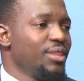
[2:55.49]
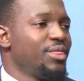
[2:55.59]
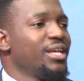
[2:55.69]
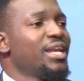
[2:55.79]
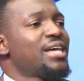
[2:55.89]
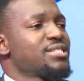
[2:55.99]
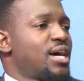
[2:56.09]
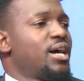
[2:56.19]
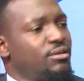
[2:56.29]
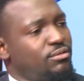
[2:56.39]
the
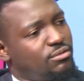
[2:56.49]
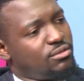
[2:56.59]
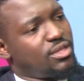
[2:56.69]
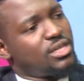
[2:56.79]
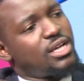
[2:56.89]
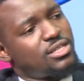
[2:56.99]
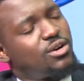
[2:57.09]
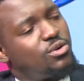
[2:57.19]
NASA right.